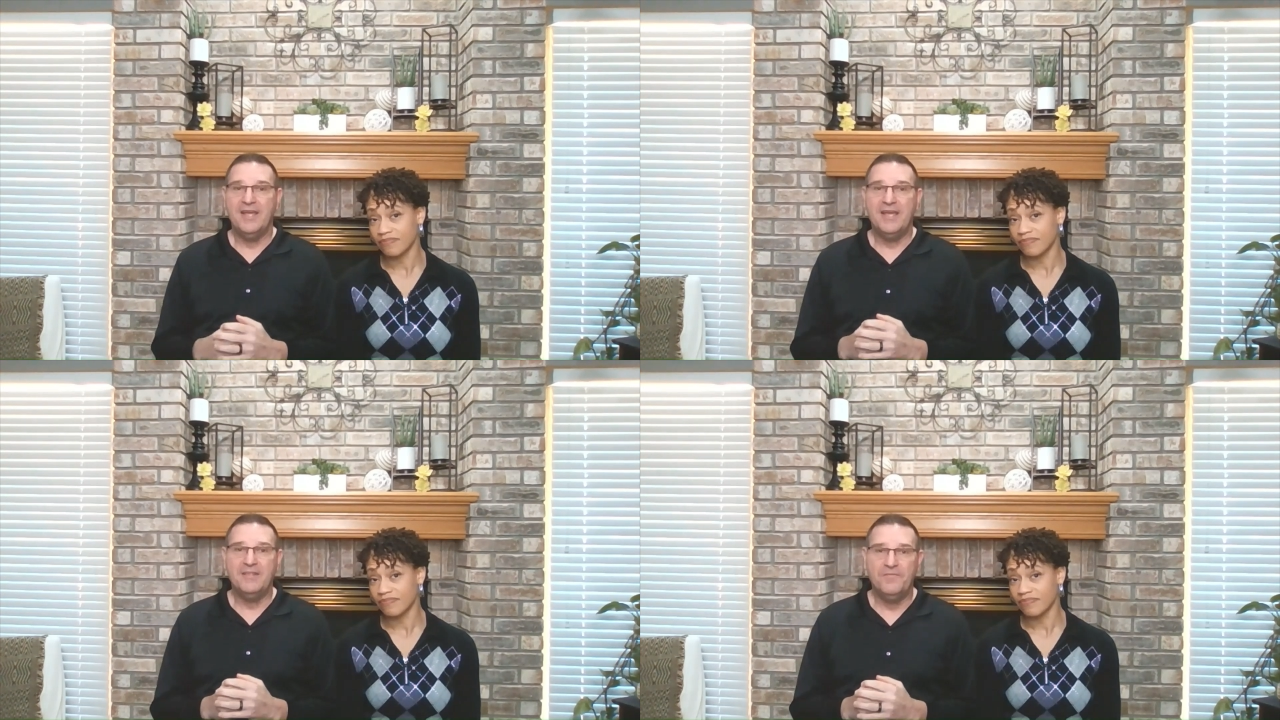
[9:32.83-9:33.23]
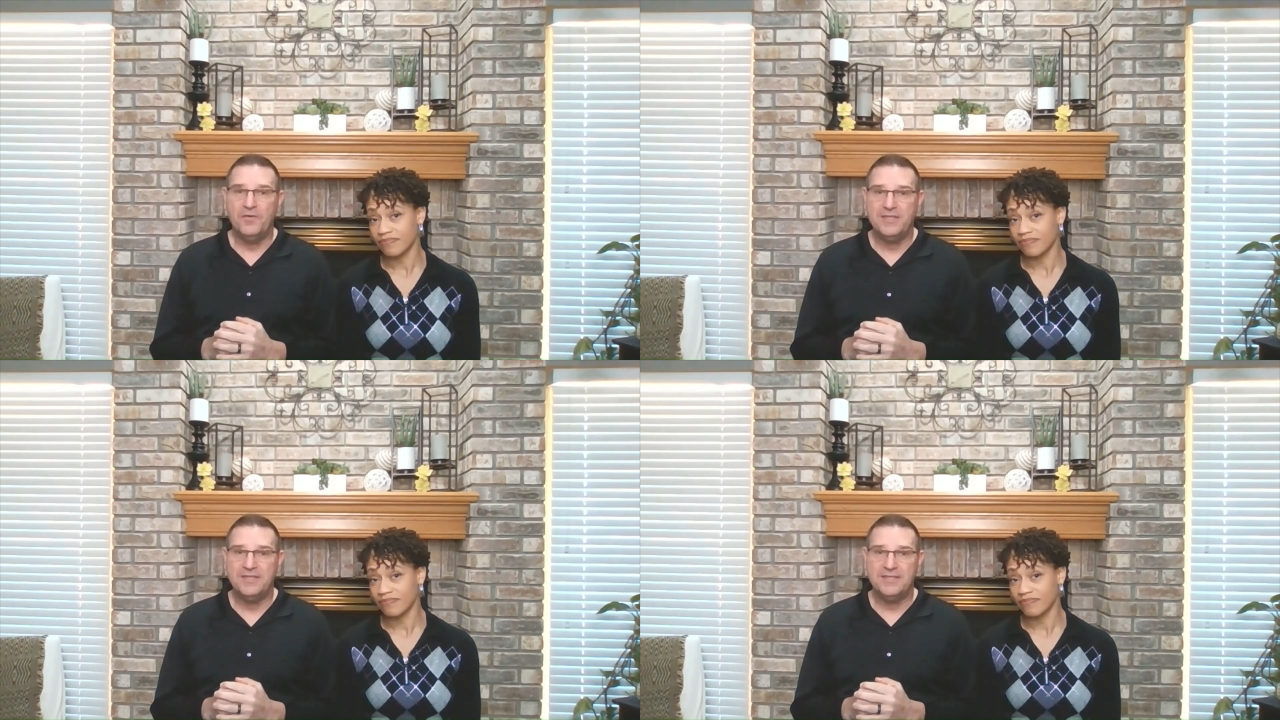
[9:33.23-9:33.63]
Speaker 1: and the
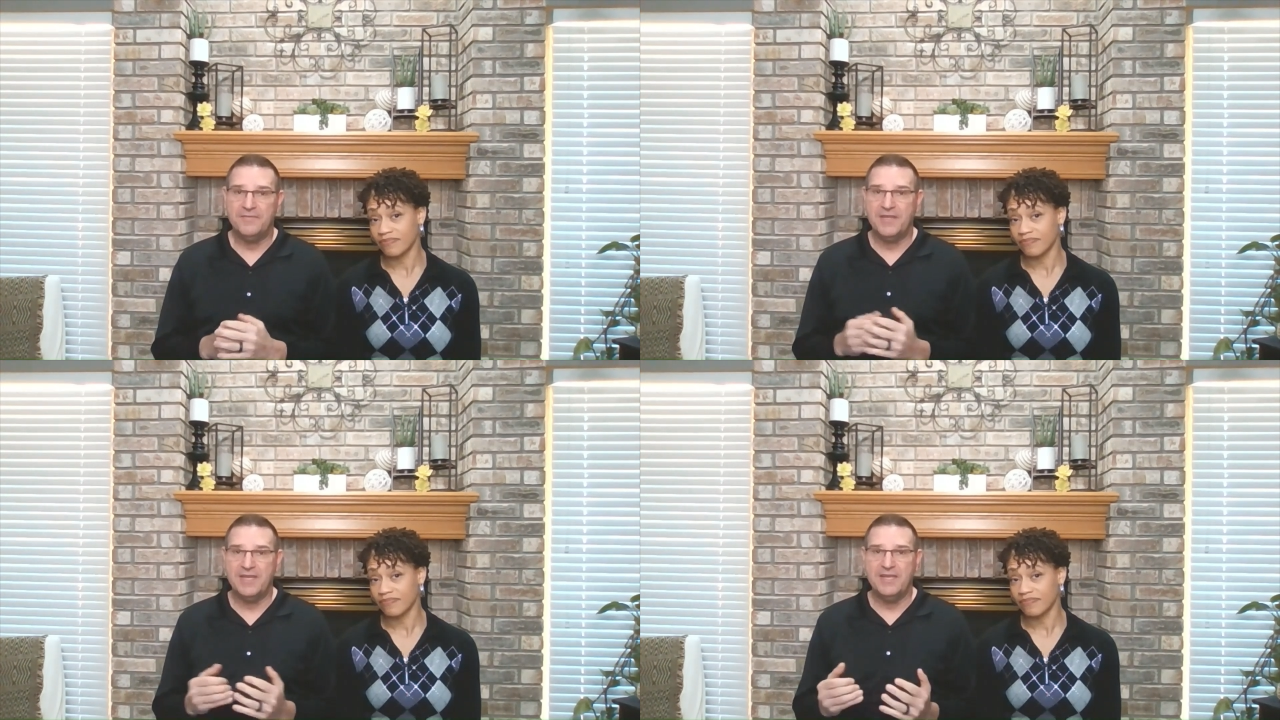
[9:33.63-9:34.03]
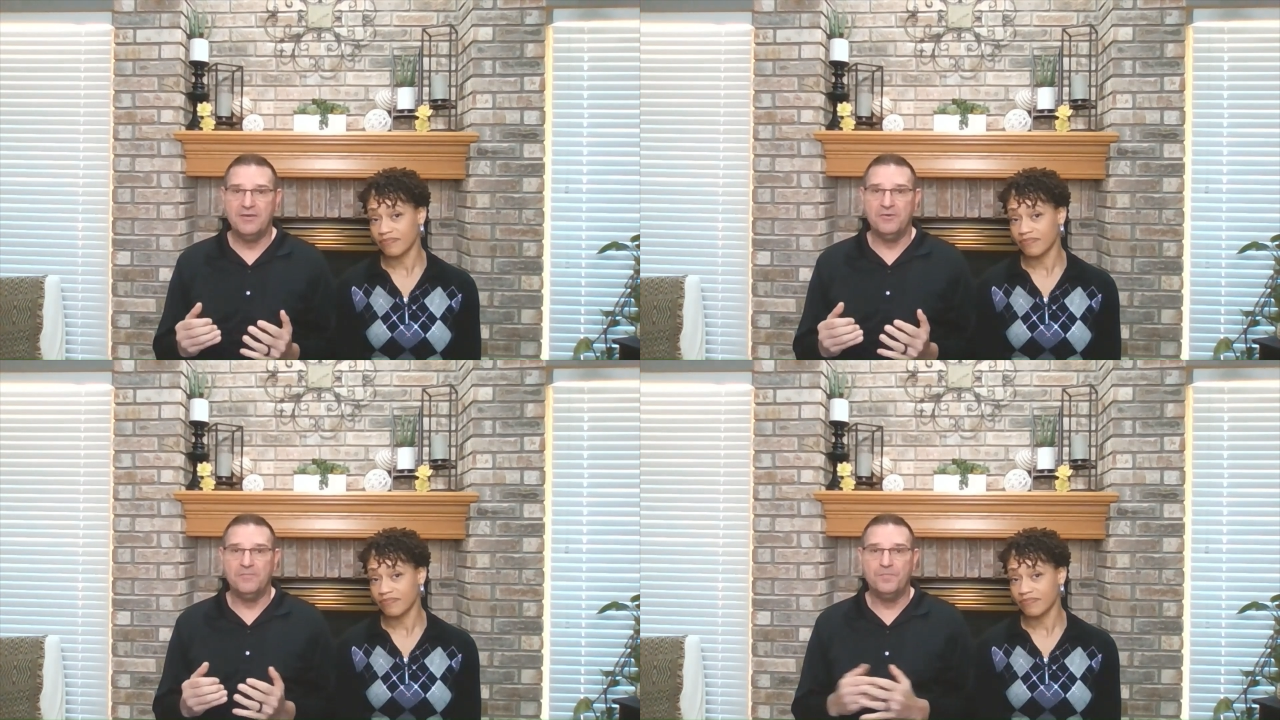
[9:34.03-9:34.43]
voices of the
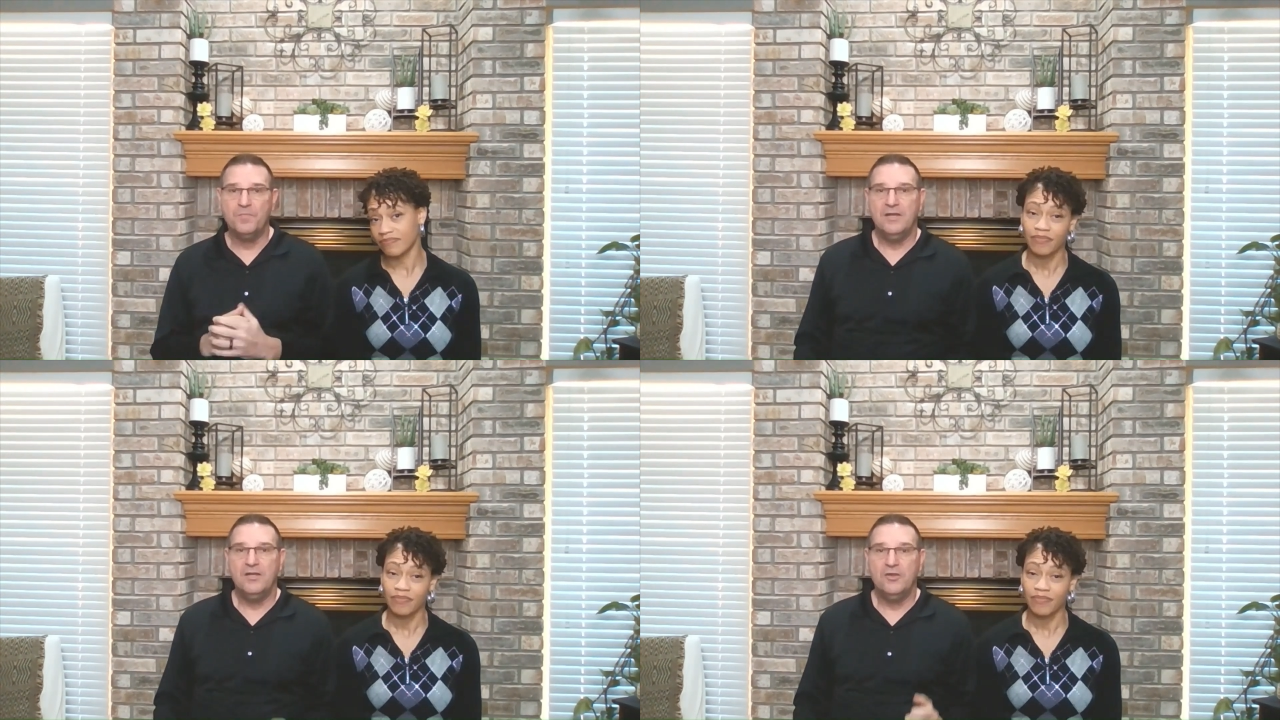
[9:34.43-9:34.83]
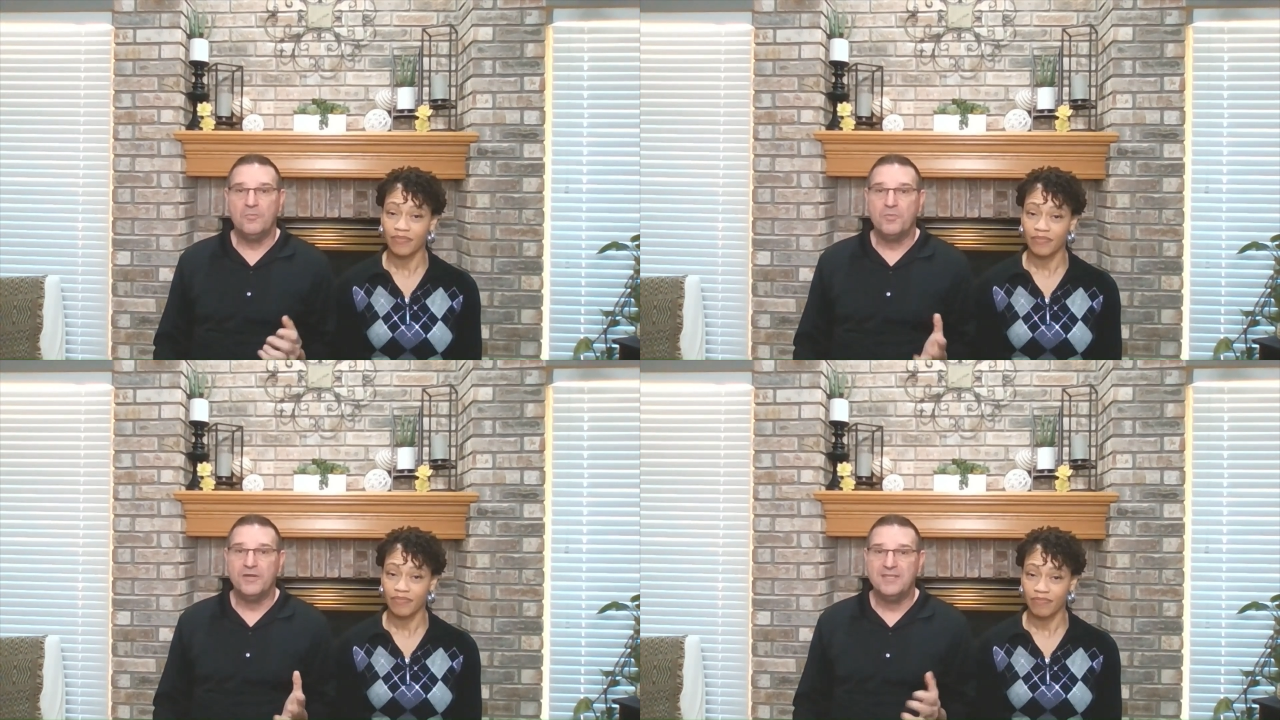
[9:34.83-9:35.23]
ego. Your
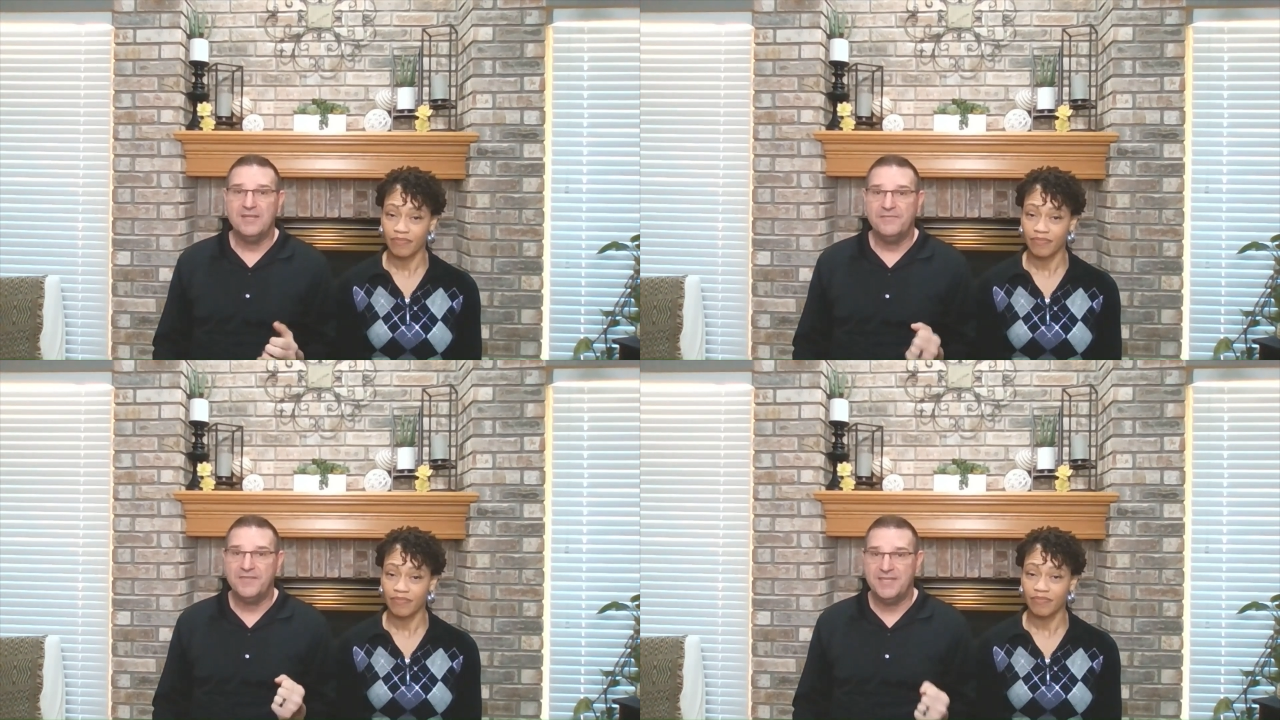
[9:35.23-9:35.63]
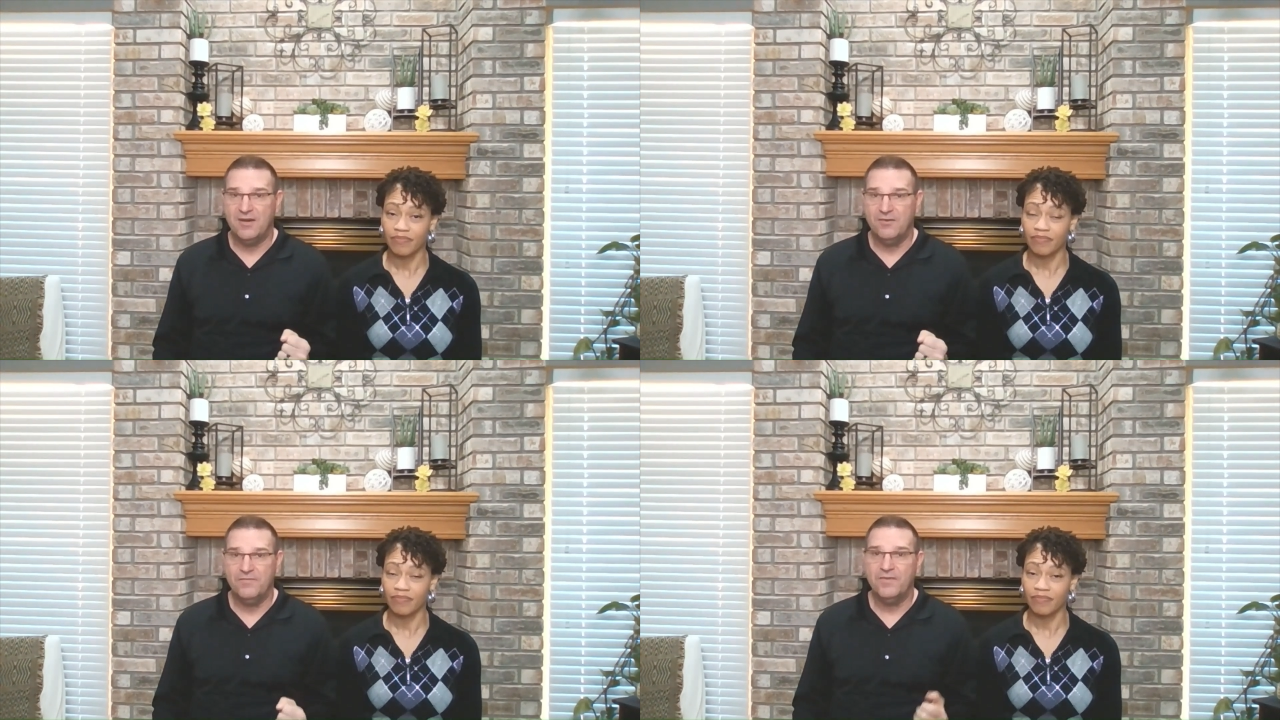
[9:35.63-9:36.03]
prison of
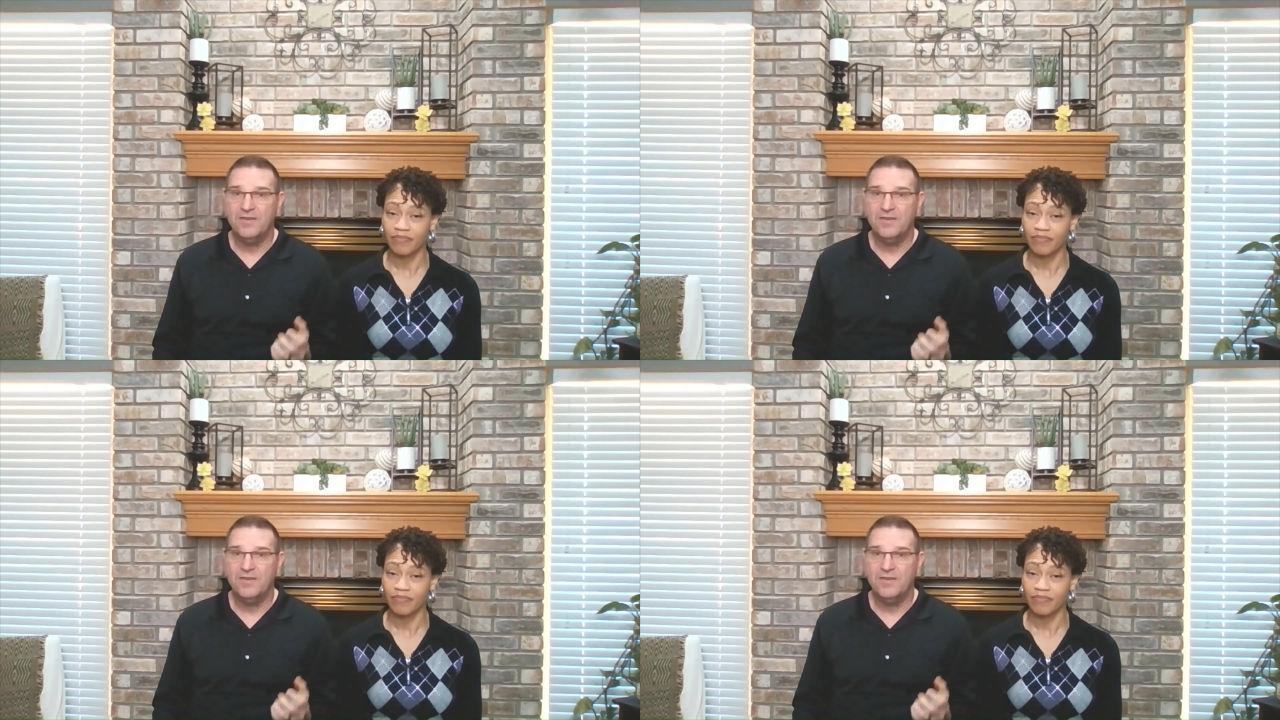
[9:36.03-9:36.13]
self